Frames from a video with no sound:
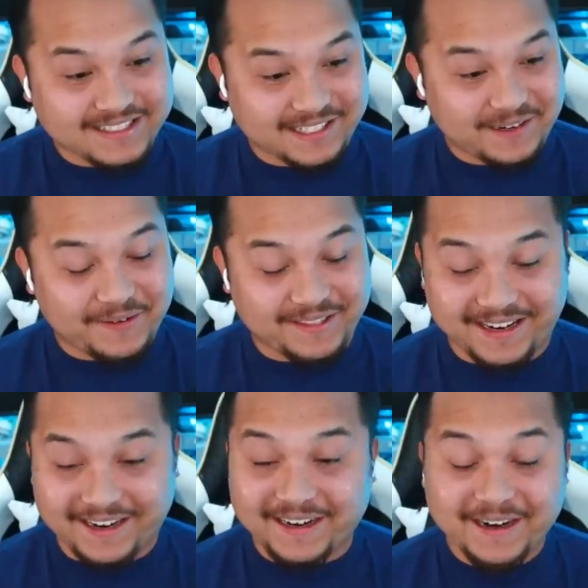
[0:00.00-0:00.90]
here and there.
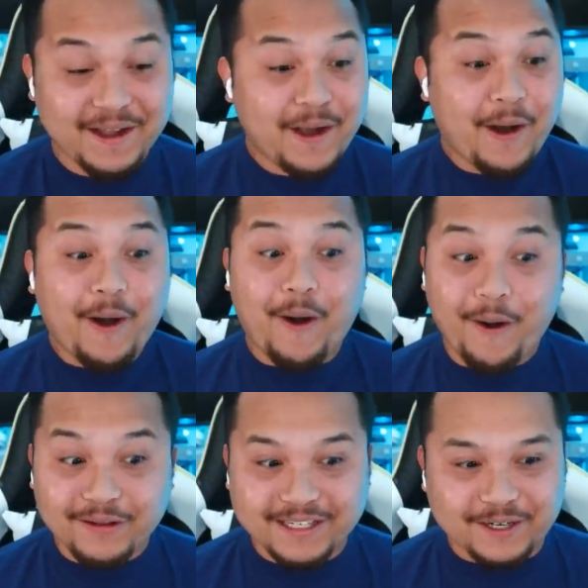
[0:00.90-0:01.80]
Holy
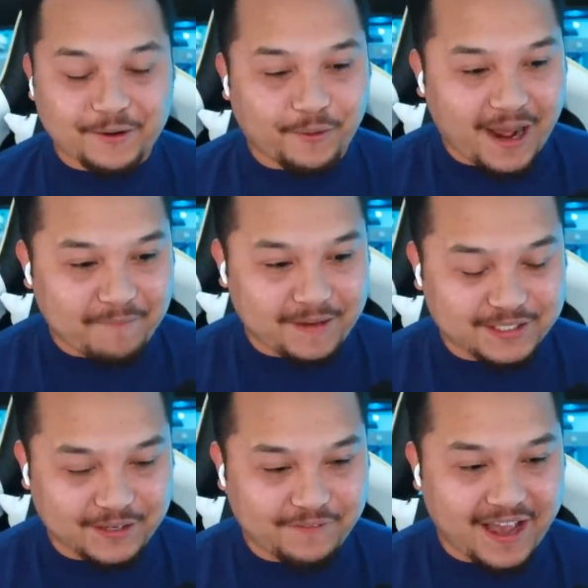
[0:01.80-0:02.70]
crap! I should have
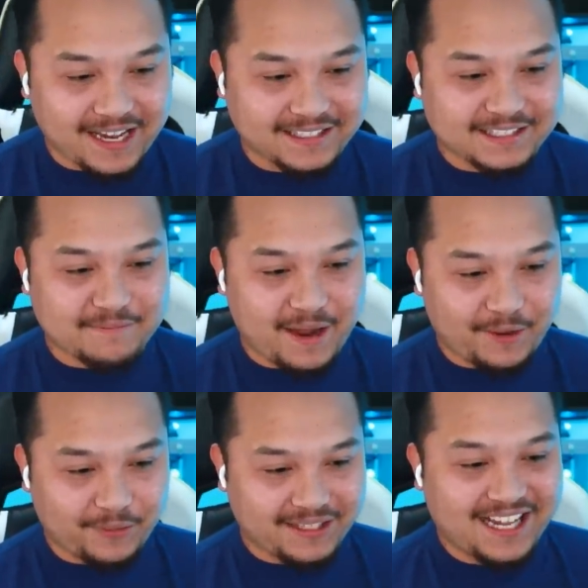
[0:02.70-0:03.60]
had this my whole
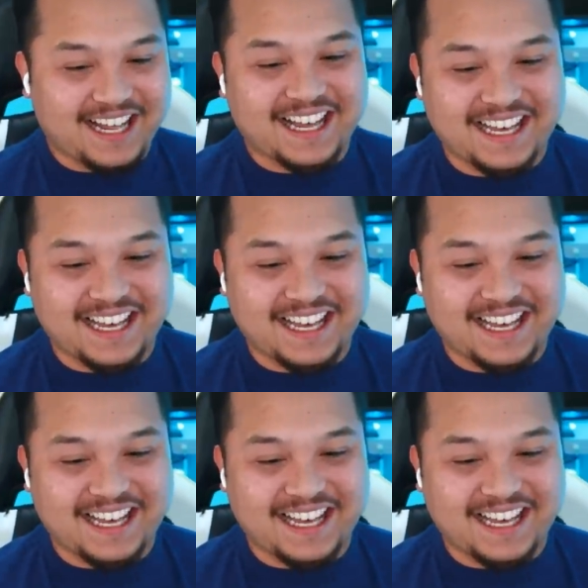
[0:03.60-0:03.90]
life.